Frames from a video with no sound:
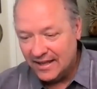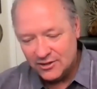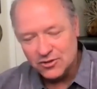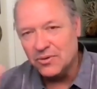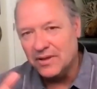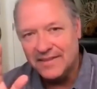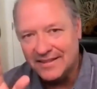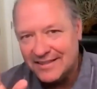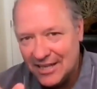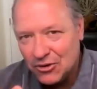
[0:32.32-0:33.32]
So the
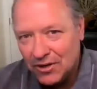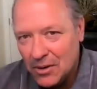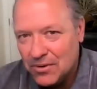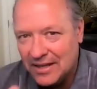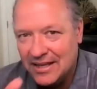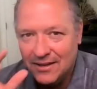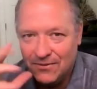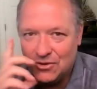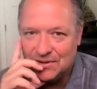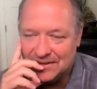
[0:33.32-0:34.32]
secret I want to give
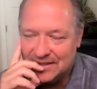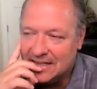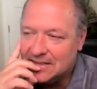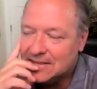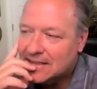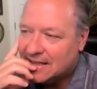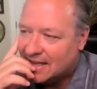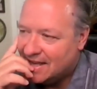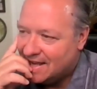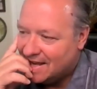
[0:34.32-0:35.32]
you is this
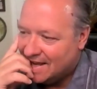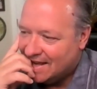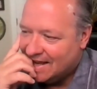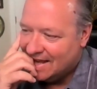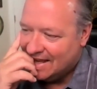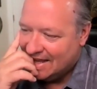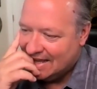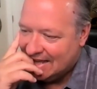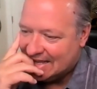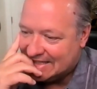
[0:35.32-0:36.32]

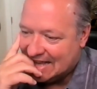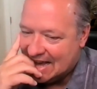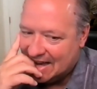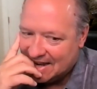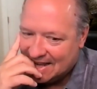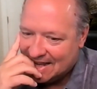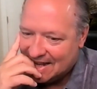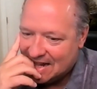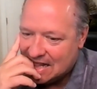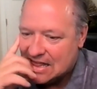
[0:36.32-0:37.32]
is that
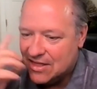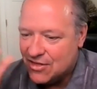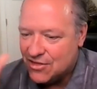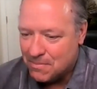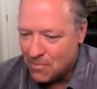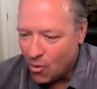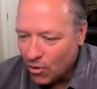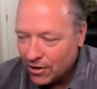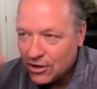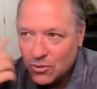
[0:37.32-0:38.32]
the
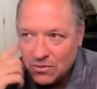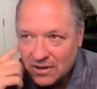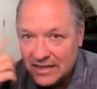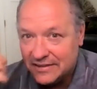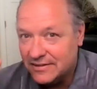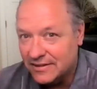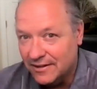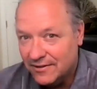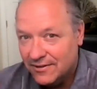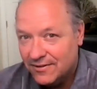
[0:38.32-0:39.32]
more you
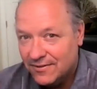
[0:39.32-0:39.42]
listen